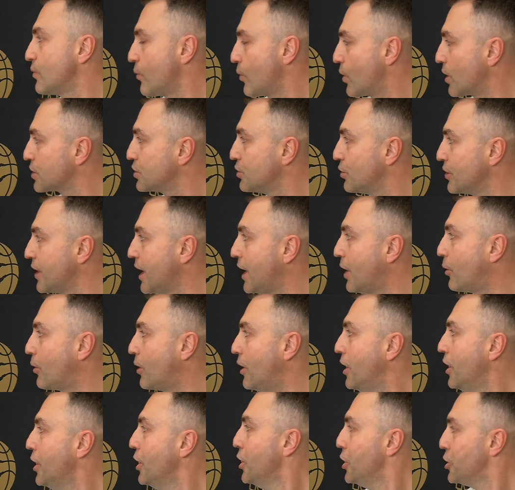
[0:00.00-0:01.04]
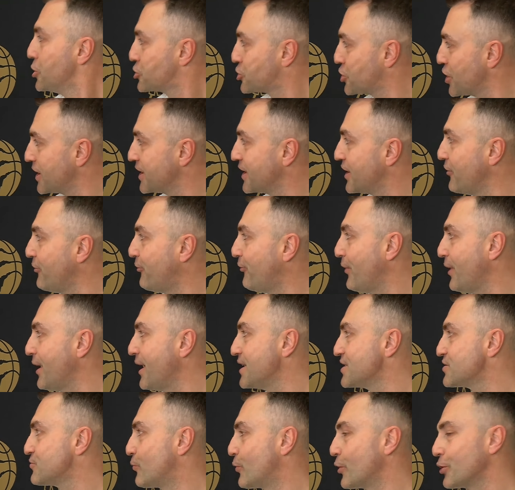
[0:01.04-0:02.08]
We worked on our shell
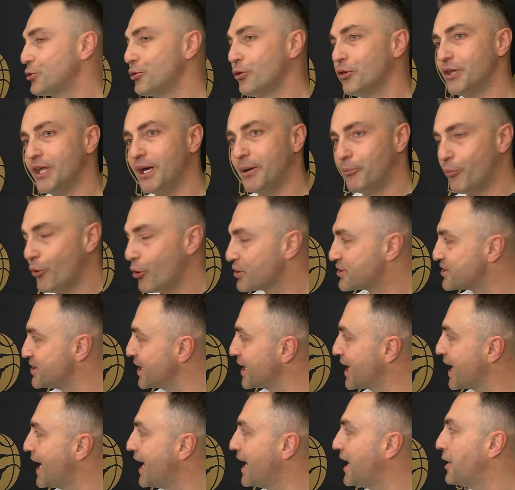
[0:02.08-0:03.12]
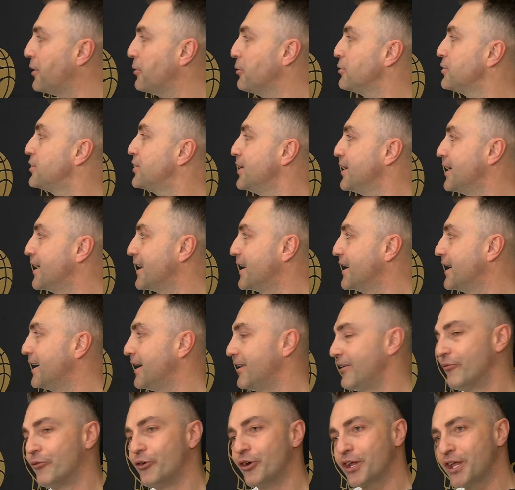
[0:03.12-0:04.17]
defense, worked on boxing out,
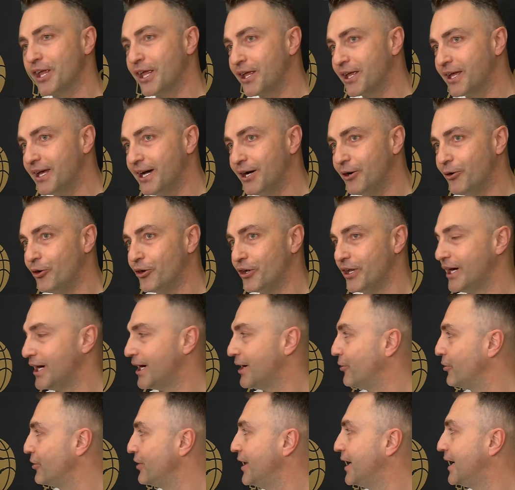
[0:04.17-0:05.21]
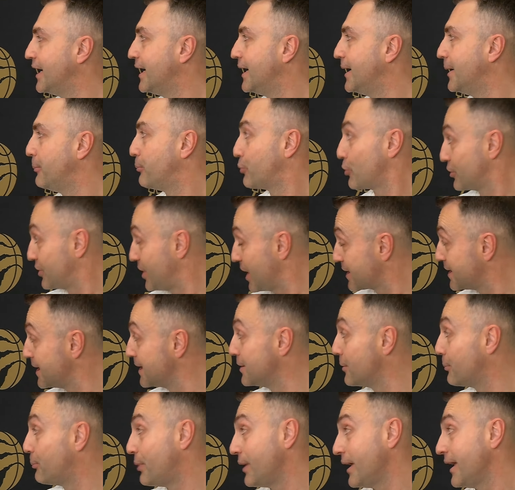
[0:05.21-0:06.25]
working on
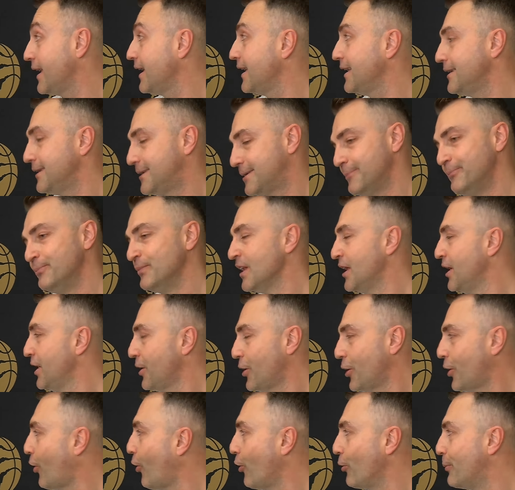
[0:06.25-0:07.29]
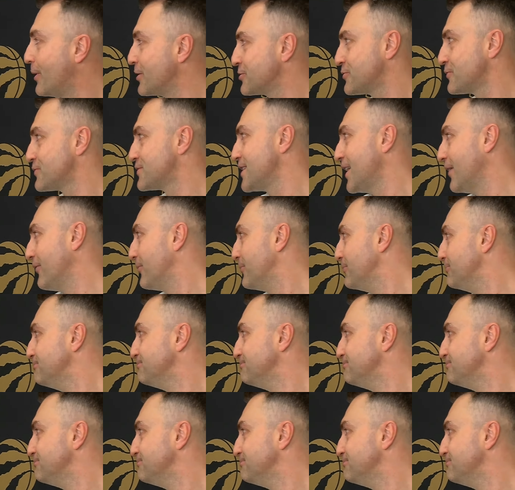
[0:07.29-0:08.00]
protecting the paint, all bunch of stuff.